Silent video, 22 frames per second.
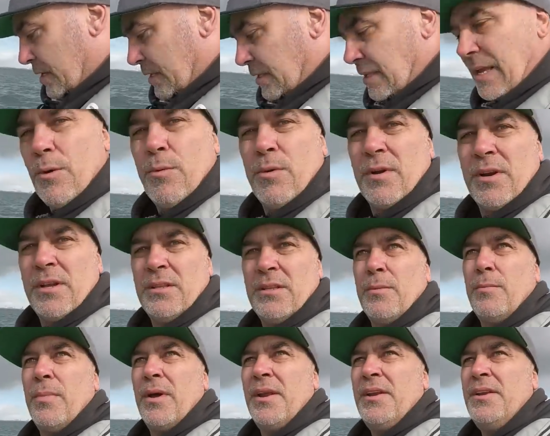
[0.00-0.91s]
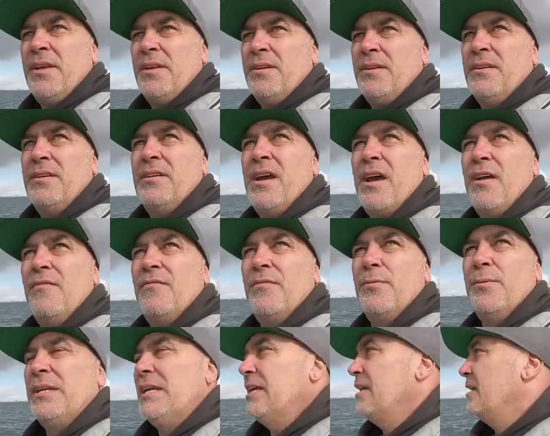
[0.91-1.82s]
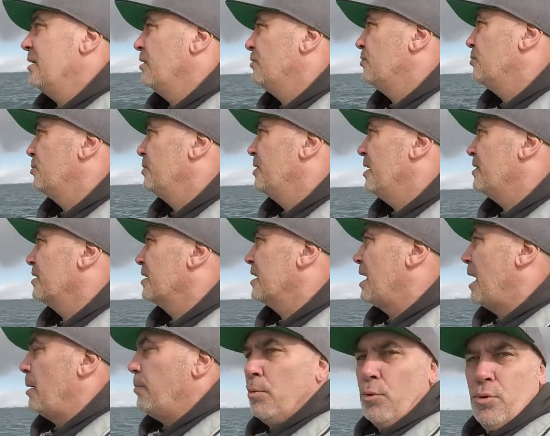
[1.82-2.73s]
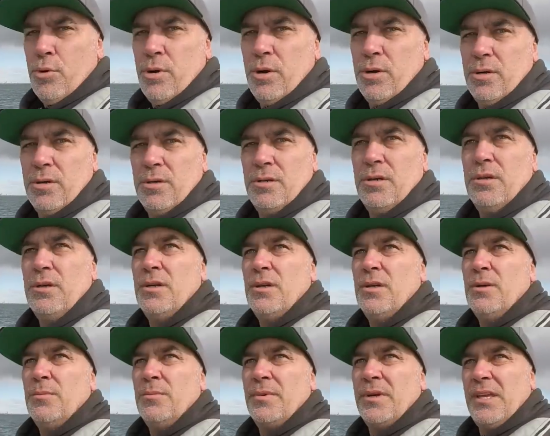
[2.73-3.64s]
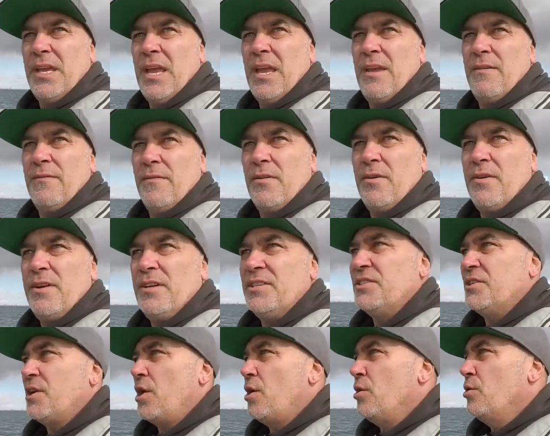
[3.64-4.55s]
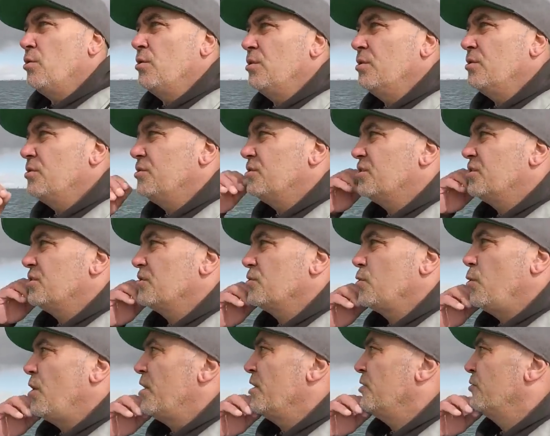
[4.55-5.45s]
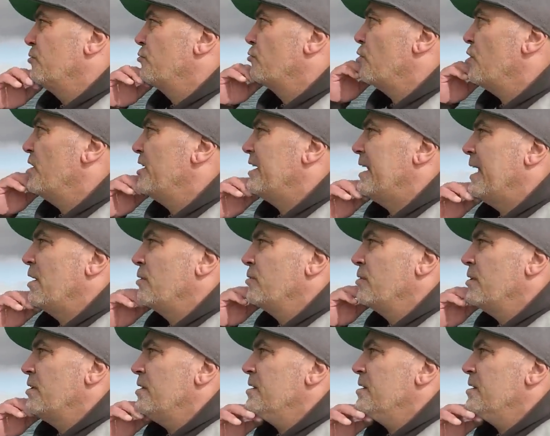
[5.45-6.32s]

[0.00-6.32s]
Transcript: get that one in the bin and hopefully get it onto another couple. But yeah, very slow, it's quiet and right down.